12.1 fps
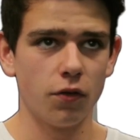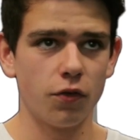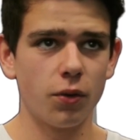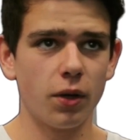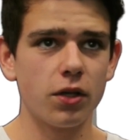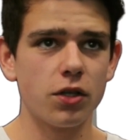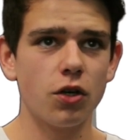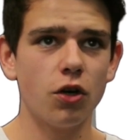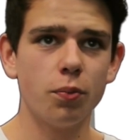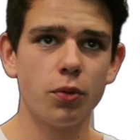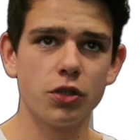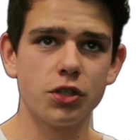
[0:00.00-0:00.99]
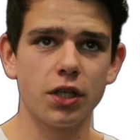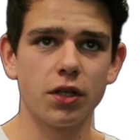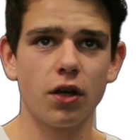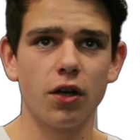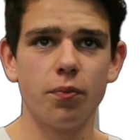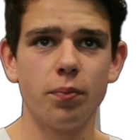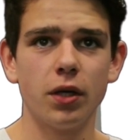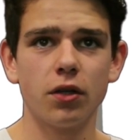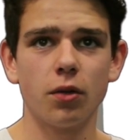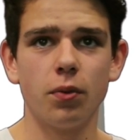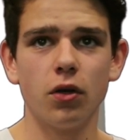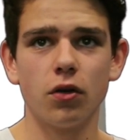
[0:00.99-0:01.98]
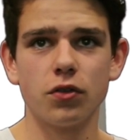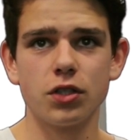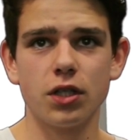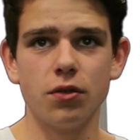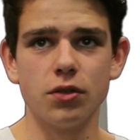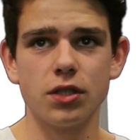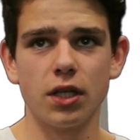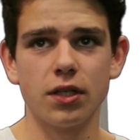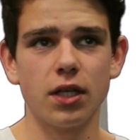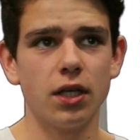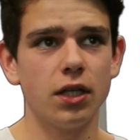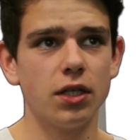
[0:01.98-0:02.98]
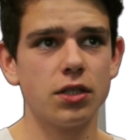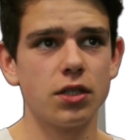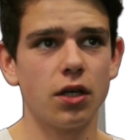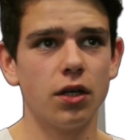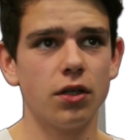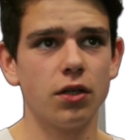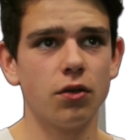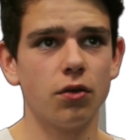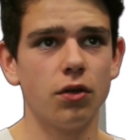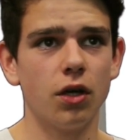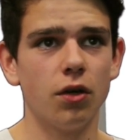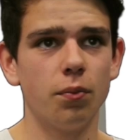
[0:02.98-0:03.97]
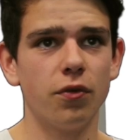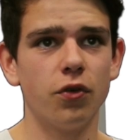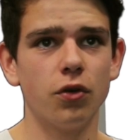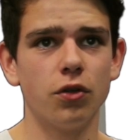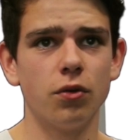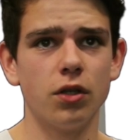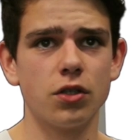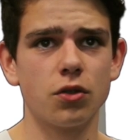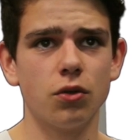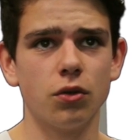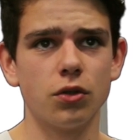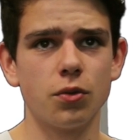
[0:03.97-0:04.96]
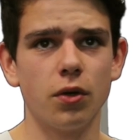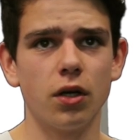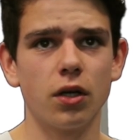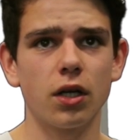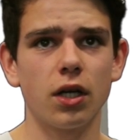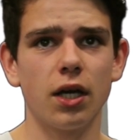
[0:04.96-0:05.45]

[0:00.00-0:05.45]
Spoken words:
Throughout this whole project I have picked up a lot of skills and techniques I did not know before doing this coursework,